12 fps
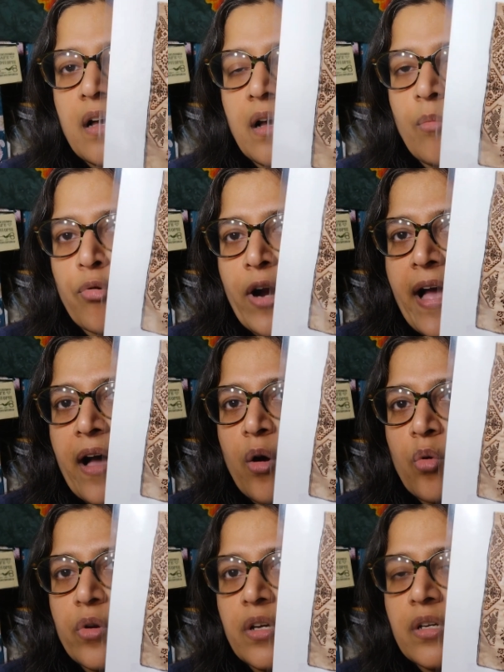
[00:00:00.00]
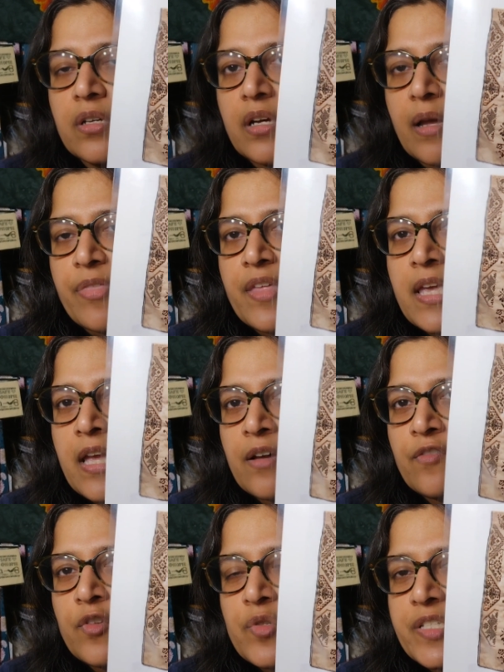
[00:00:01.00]
a brown. I'm thinking
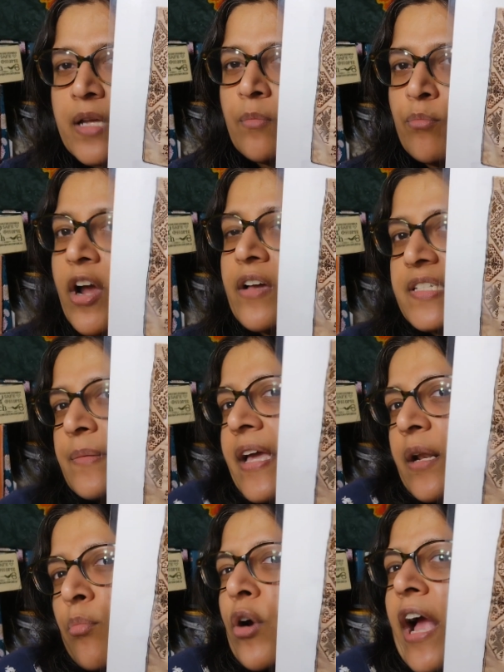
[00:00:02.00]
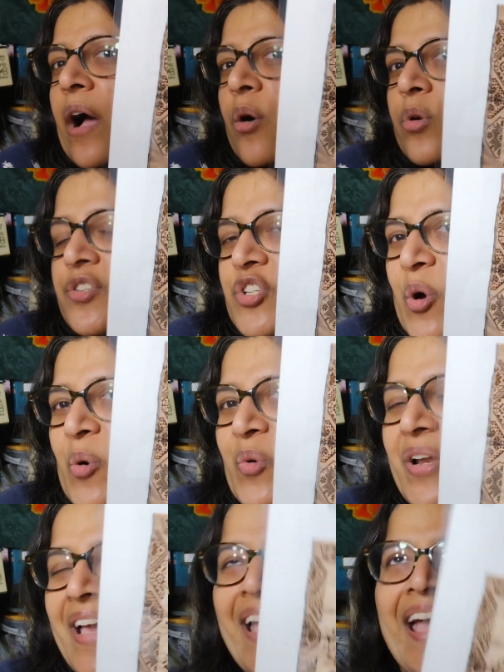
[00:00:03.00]
of using some kind of brown
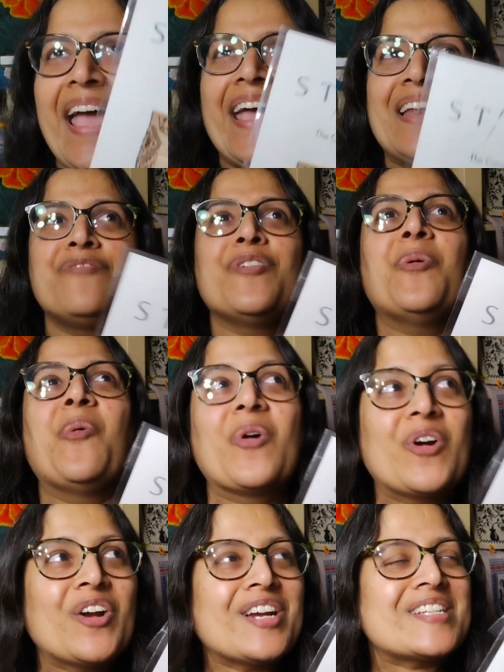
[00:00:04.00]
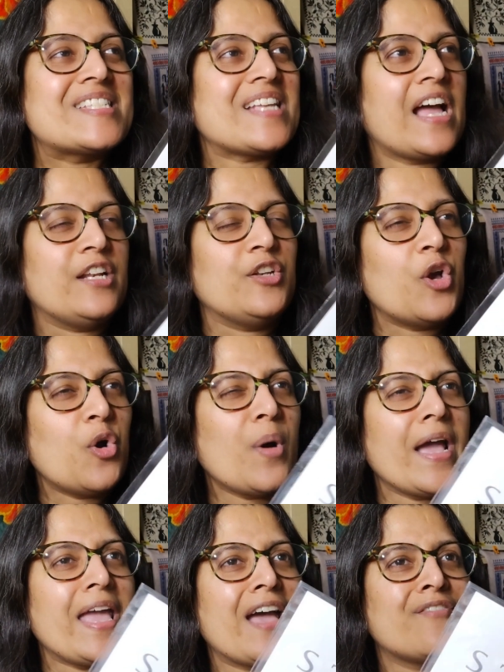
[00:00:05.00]
tone. And if it works, I know
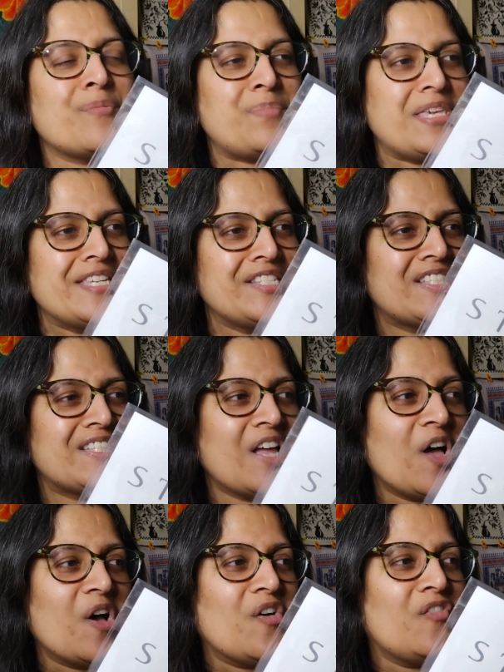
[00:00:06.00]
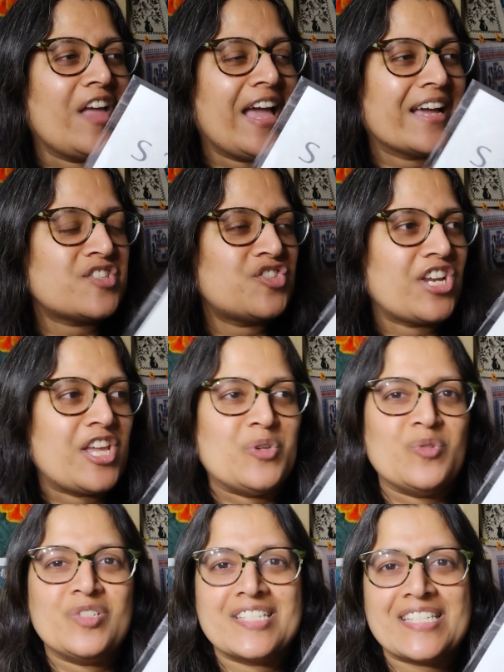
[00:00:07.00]
I have a piece of
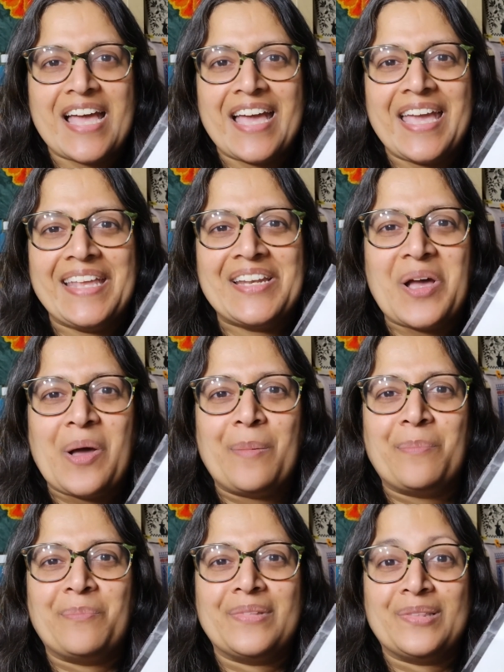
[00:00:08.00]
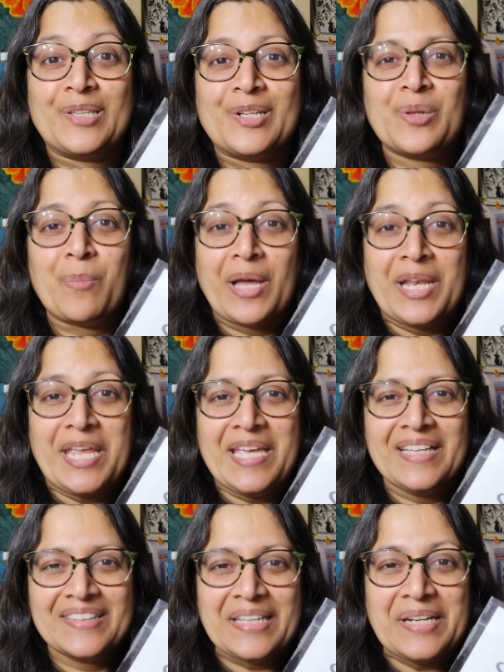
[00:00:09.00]
XJU design, little
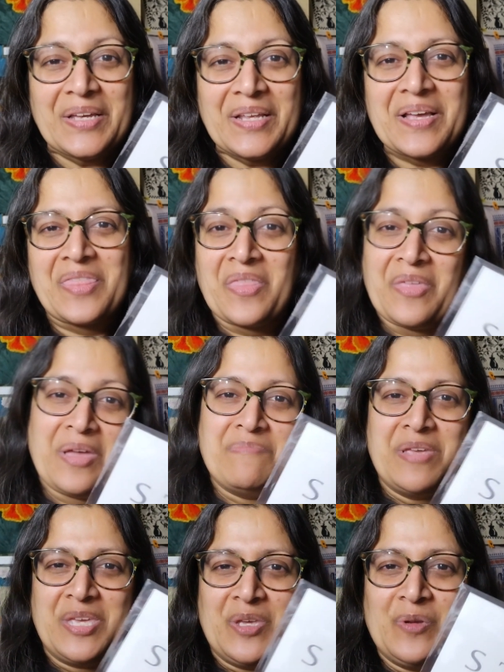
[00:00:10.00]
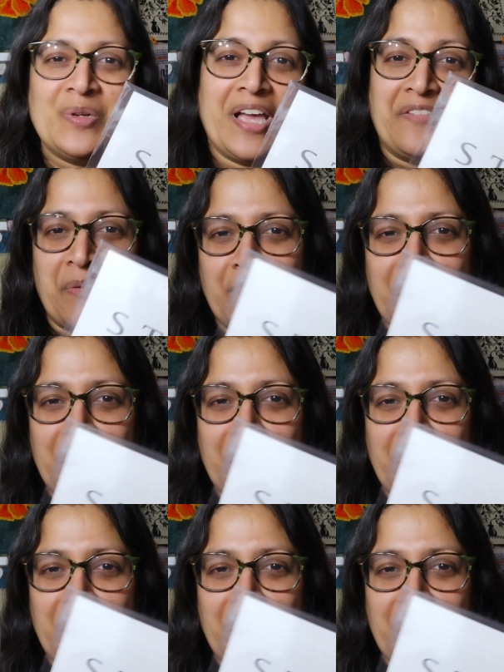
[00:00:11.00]
bunny linen. I thought that'd be cute, kind of a